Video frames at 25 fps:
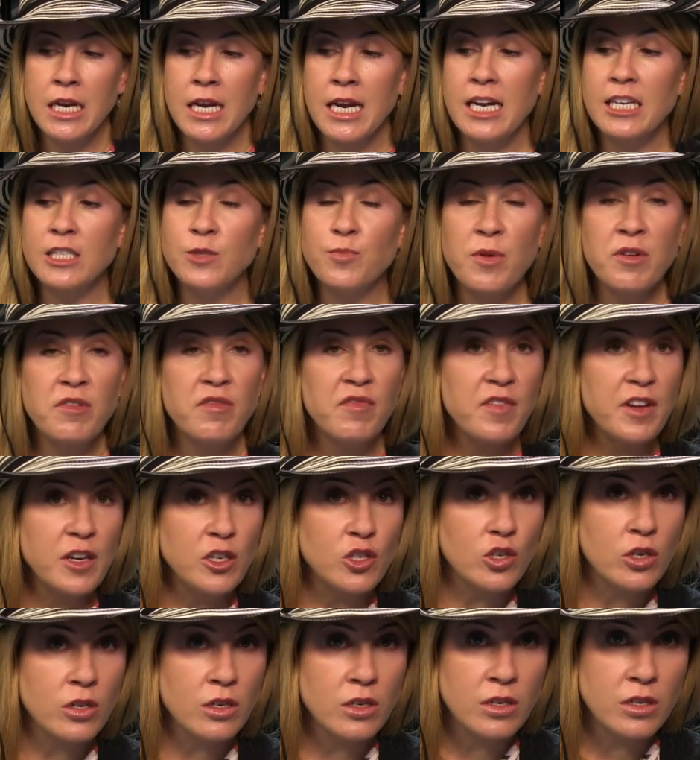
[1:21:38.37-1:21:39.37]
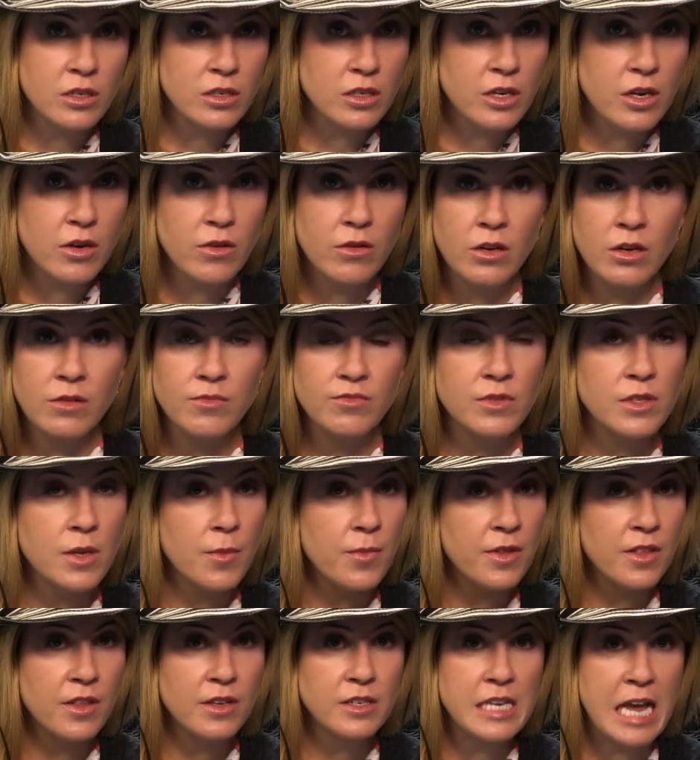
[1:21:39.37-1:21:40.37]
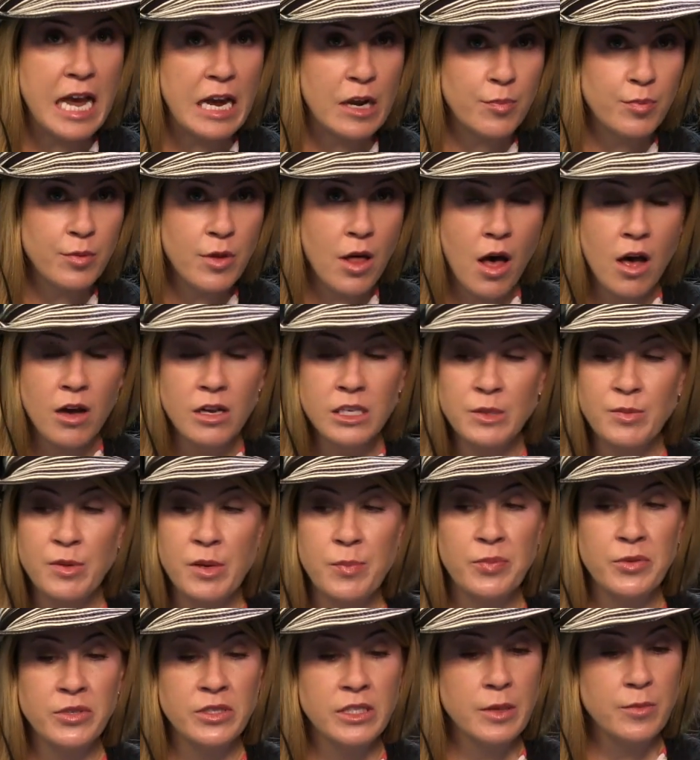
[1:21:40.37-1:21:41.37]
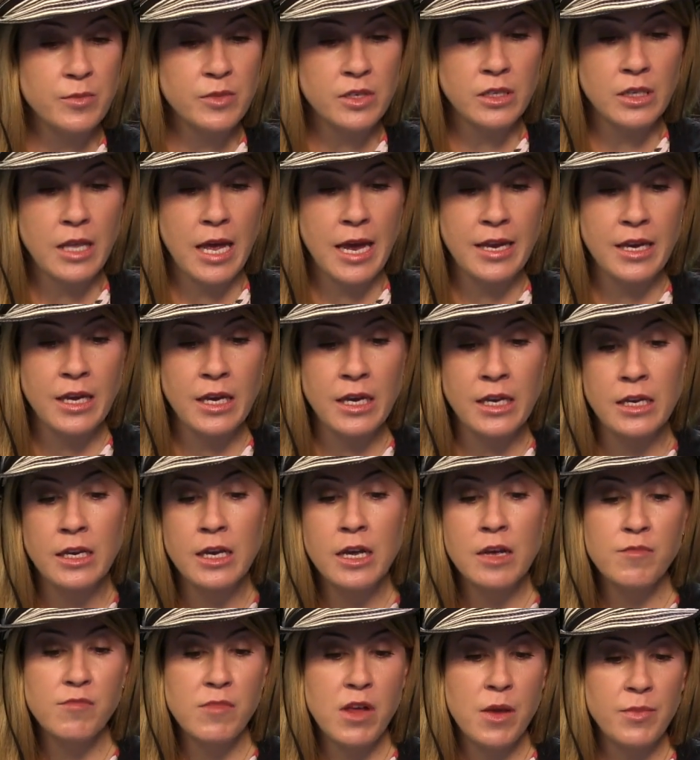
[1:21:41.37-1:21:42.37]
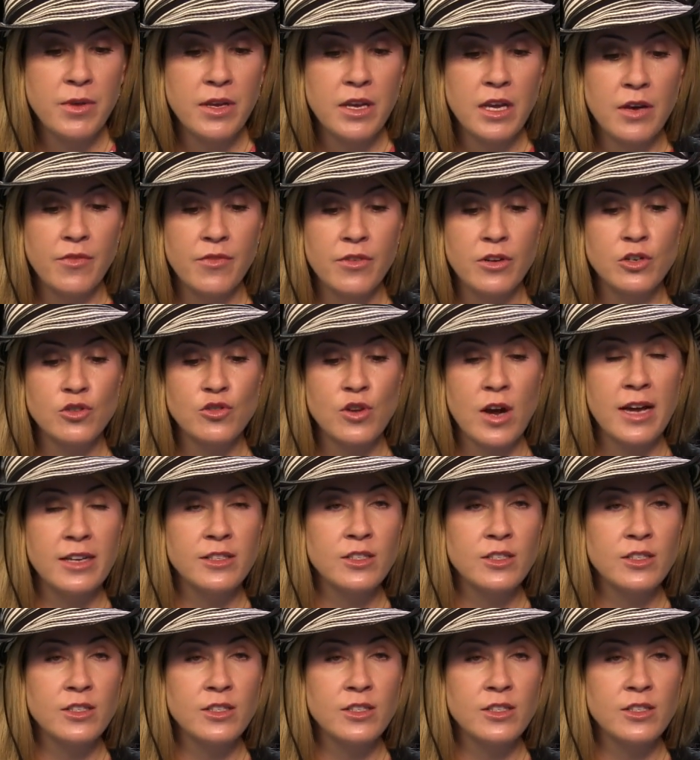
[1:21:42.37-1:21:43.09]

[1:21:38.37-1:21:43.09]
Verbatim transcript: It's been featured, you know, on some of the tech blogs. People seem to like it. Maybe give it a try.